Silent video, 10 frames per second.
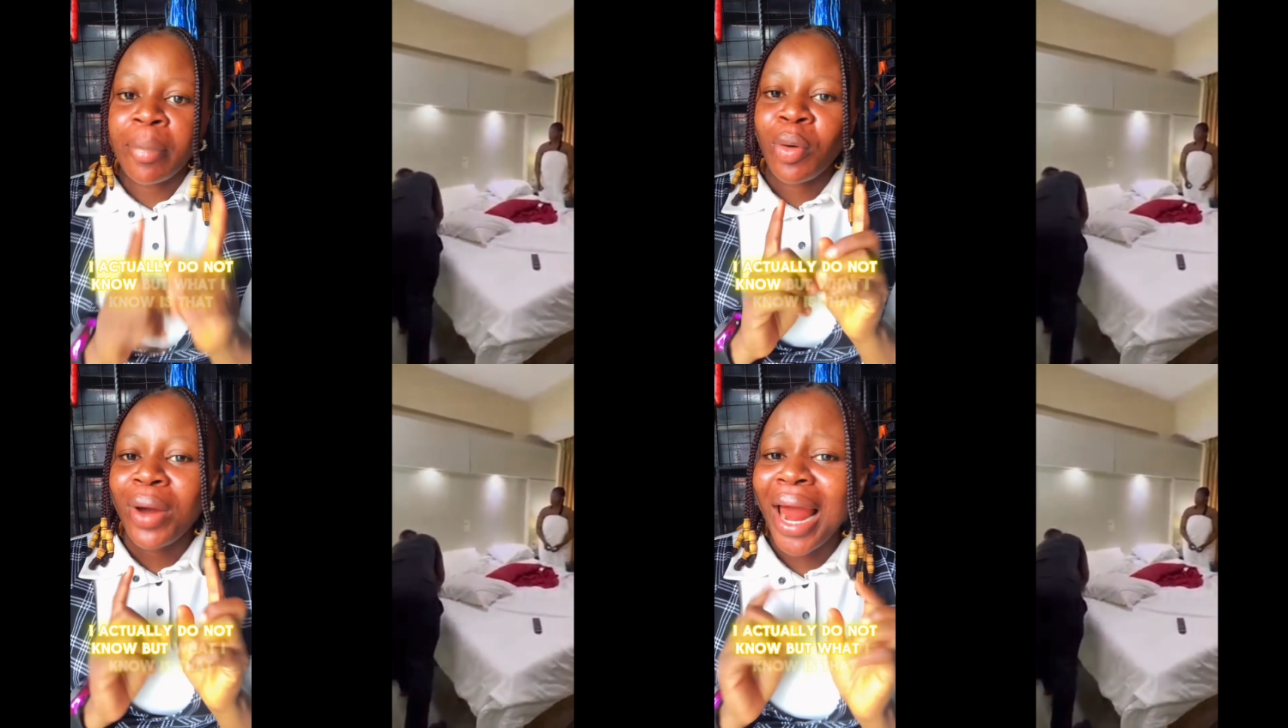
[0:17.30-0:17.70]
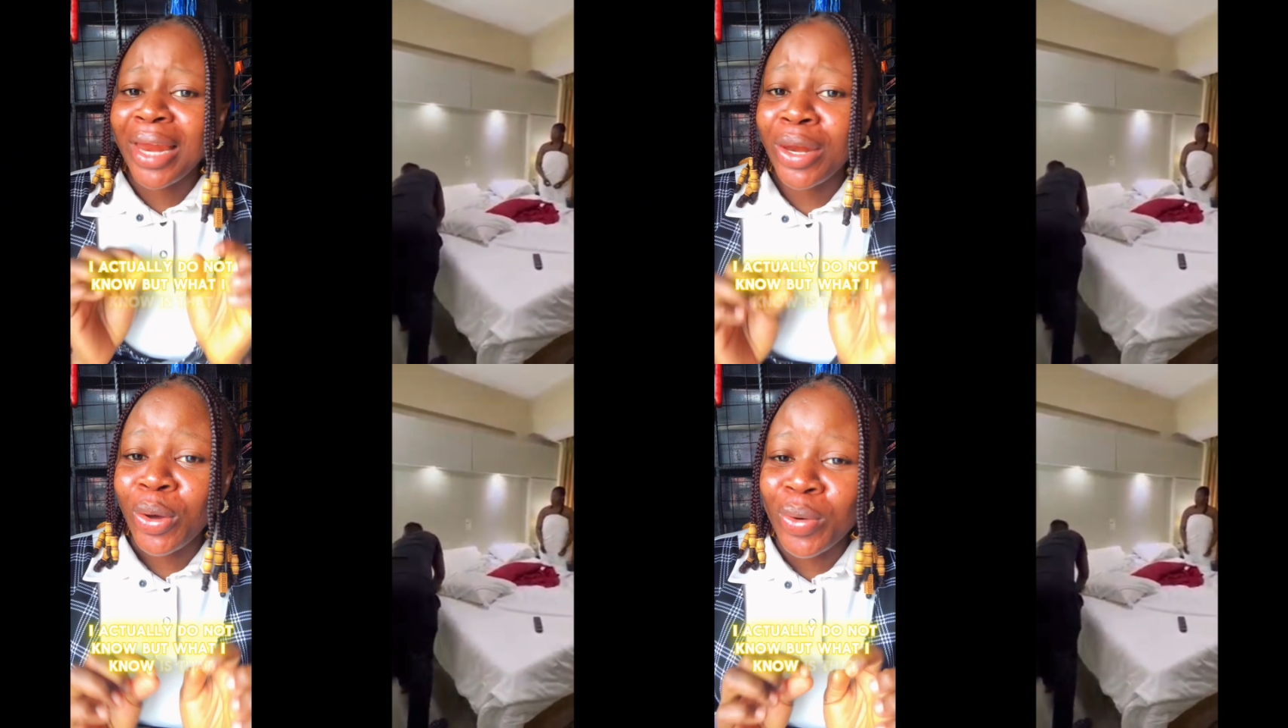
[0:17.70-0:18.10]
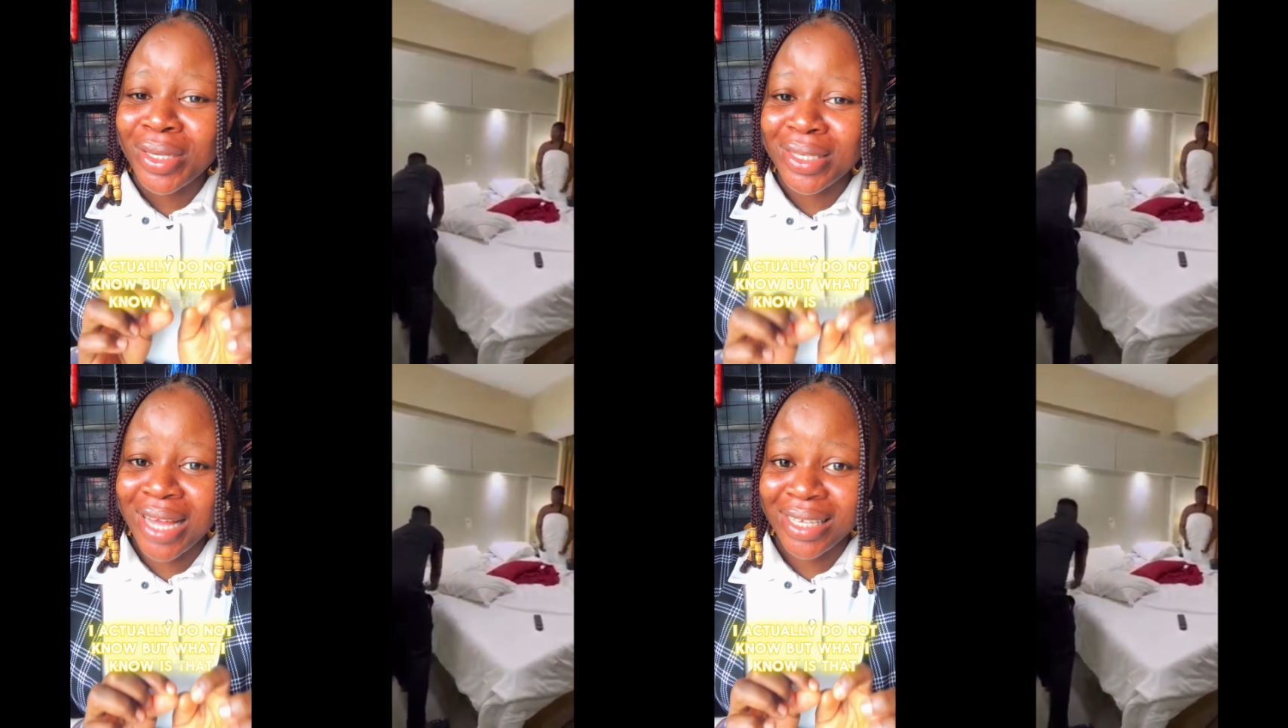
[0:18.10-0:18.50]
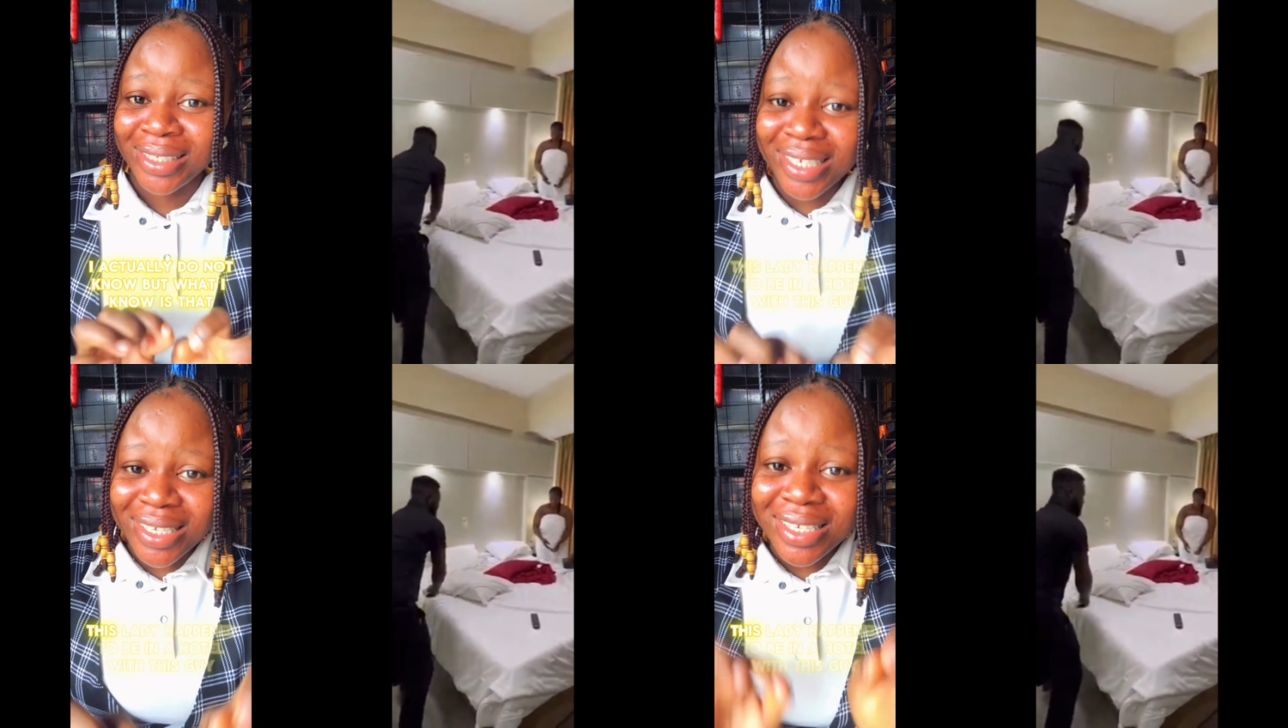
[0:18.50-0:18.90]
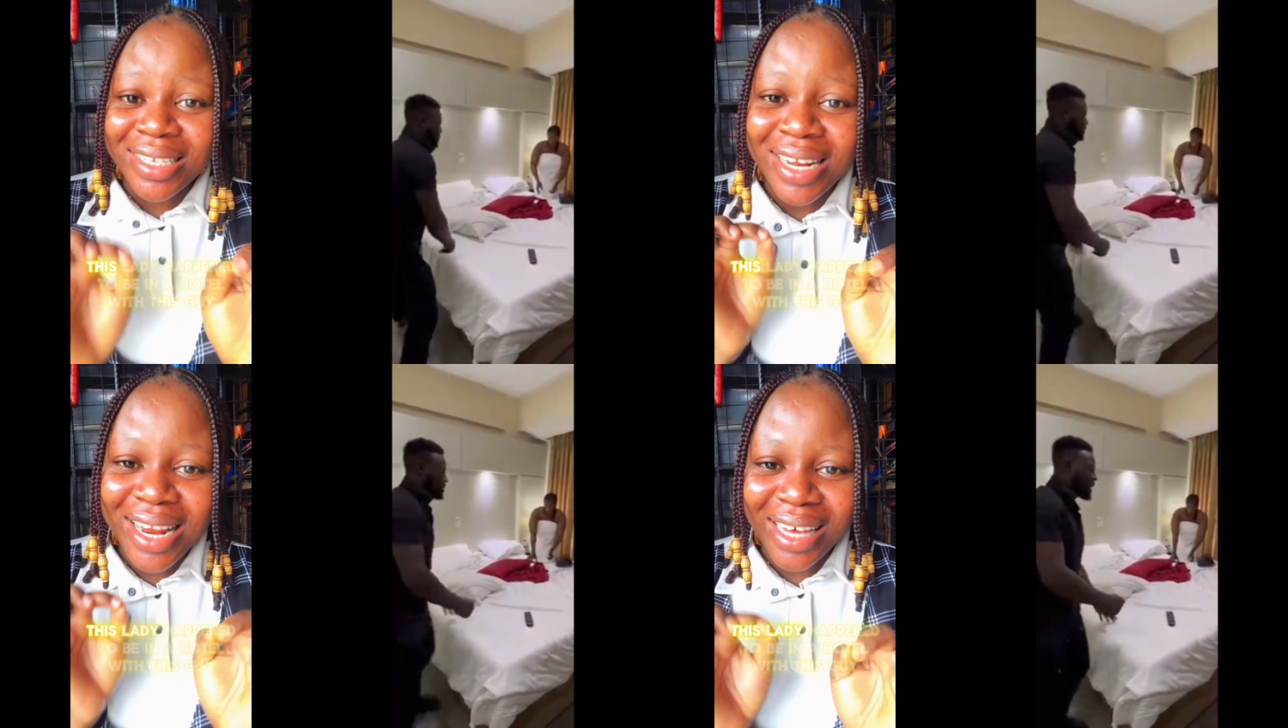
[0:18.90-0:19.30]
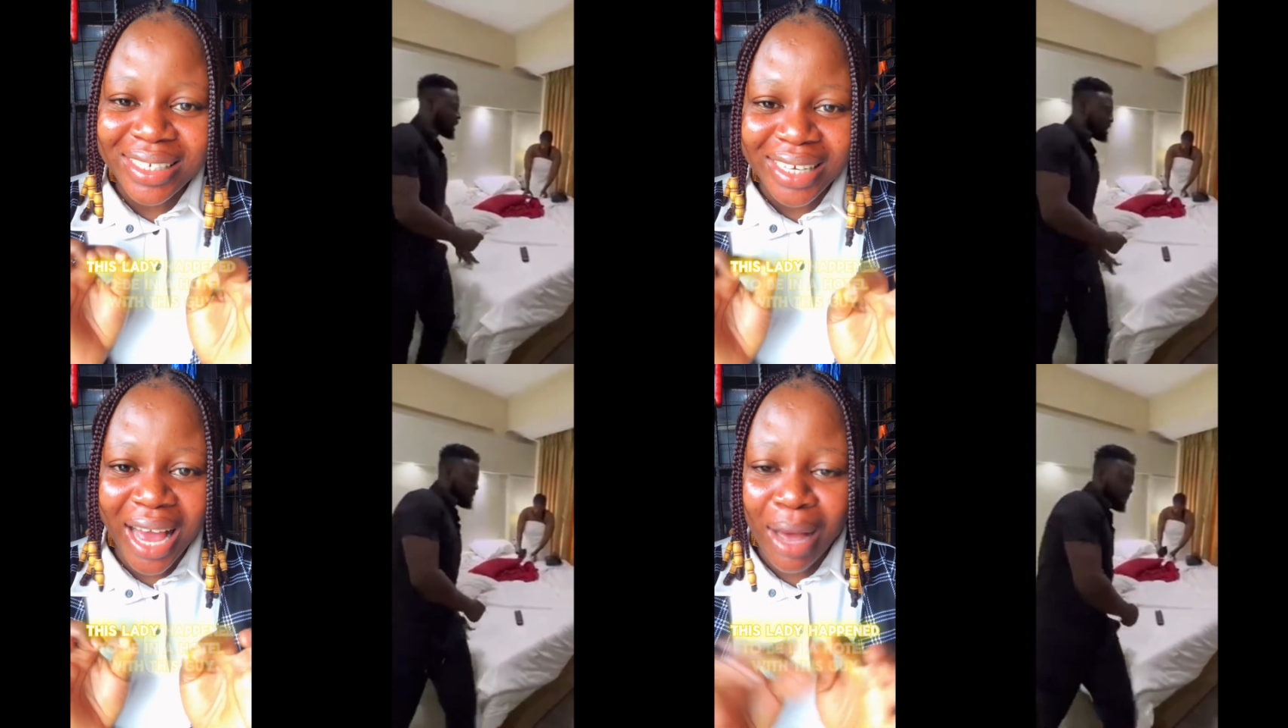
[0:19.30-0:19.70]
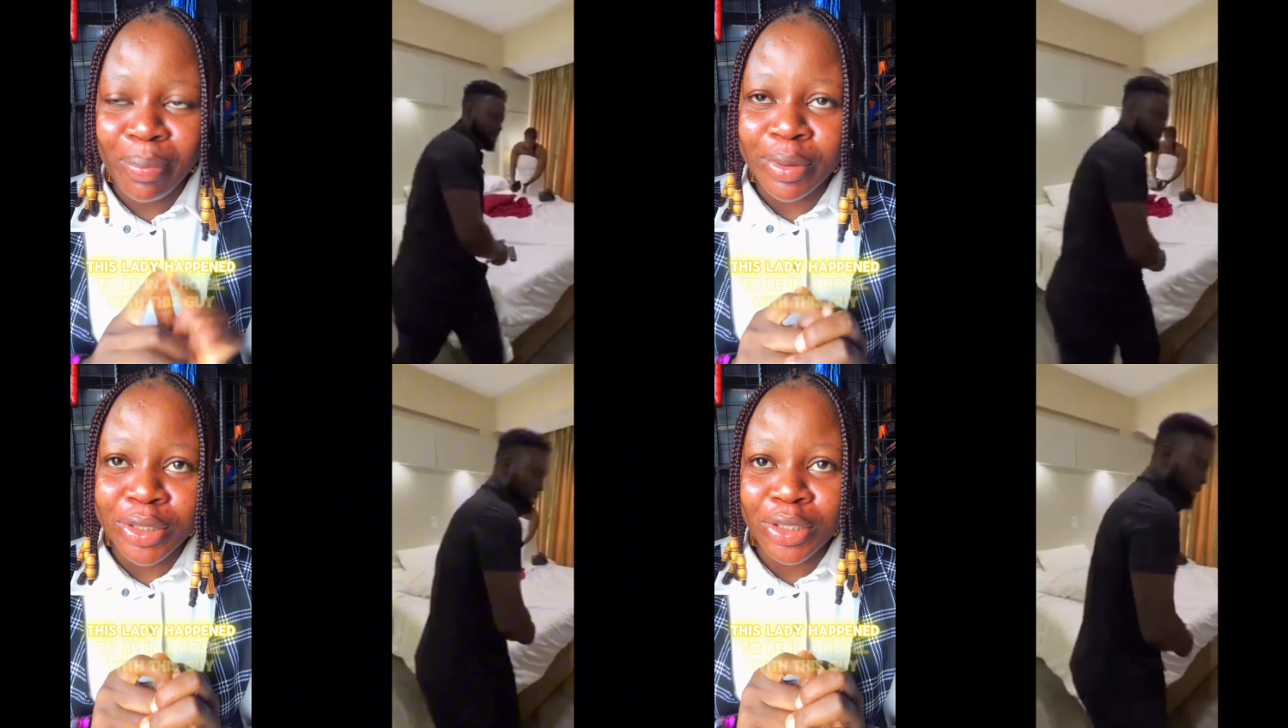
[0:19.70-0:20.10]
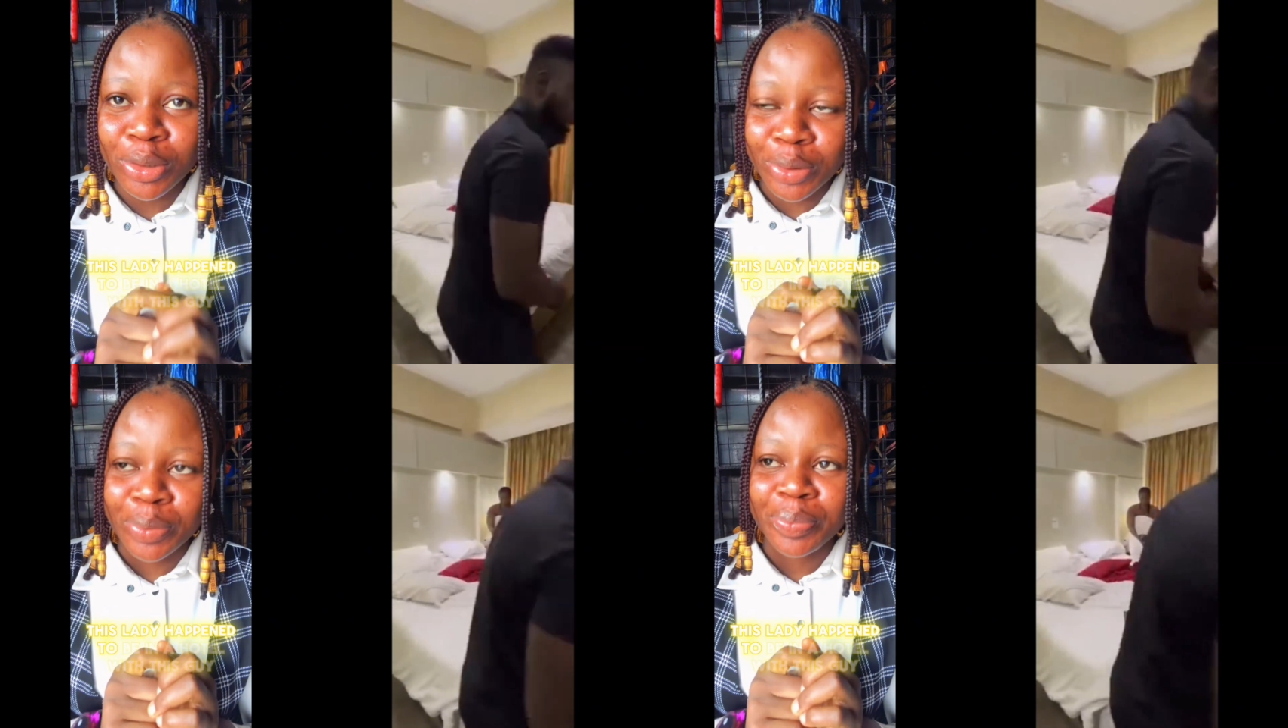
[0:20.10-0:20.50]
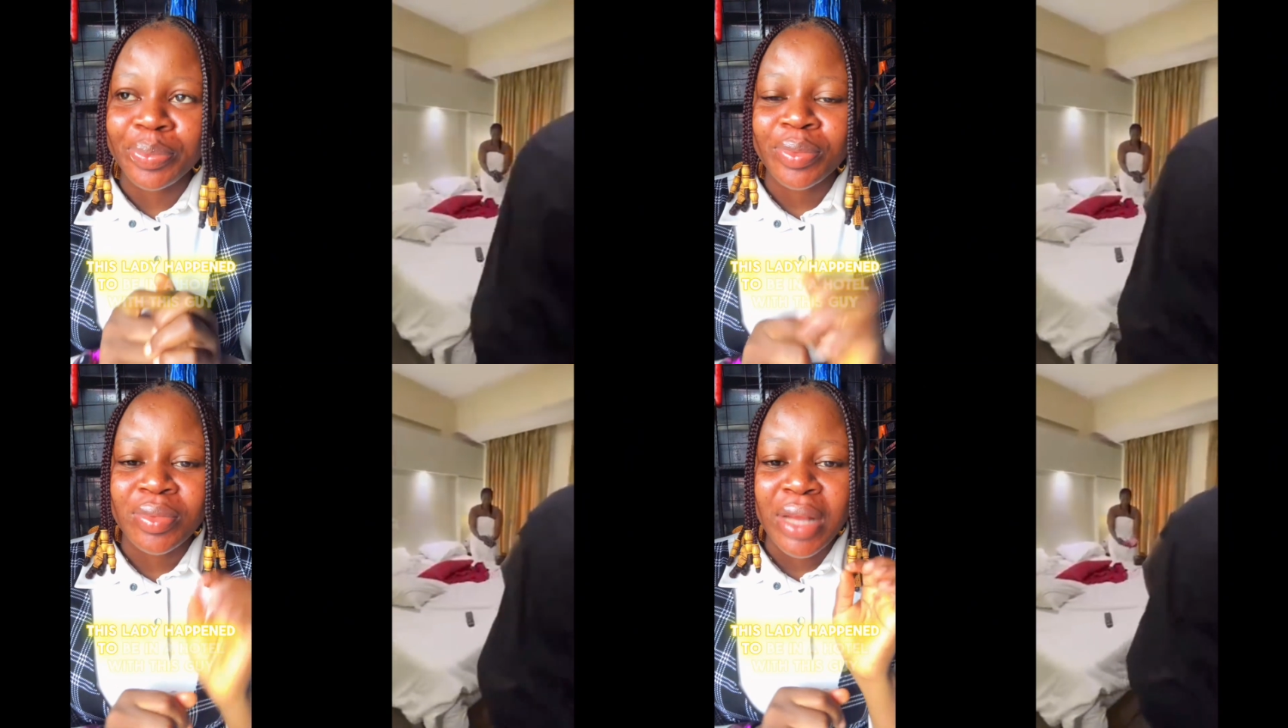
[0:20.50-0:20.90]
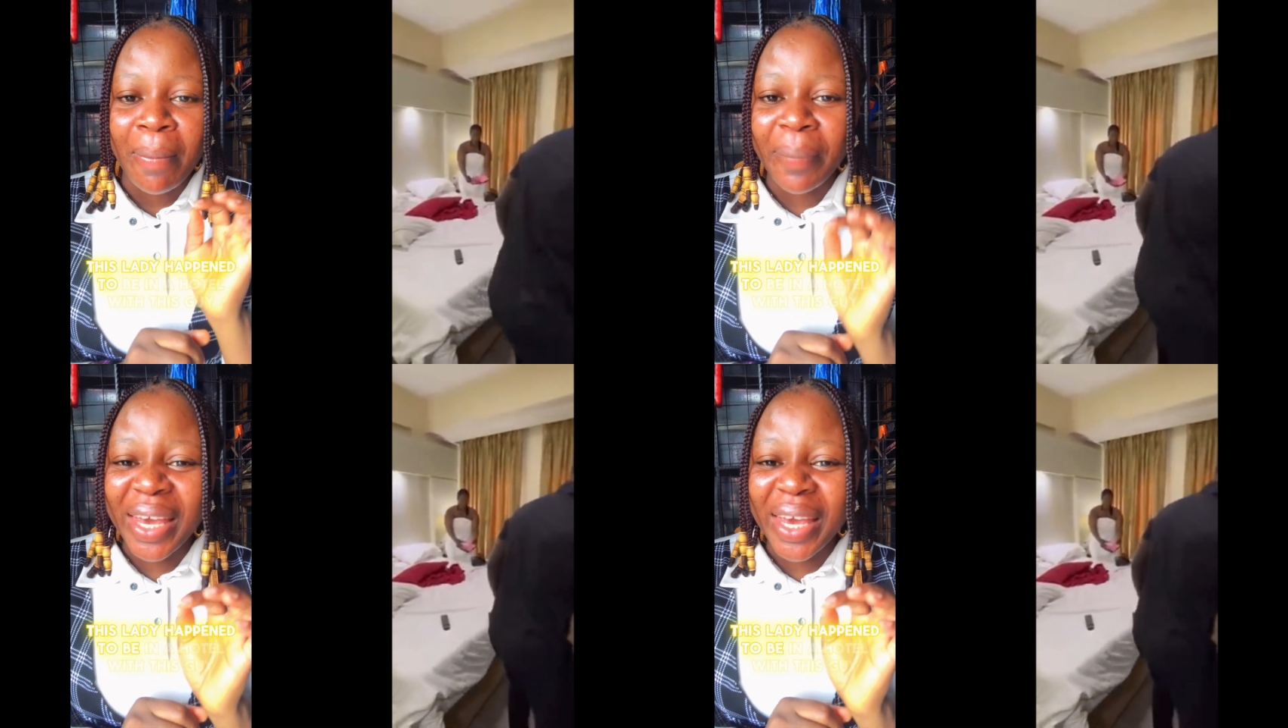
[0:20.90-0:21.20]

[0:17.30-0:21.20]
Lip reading: But what I know is that this lady happened to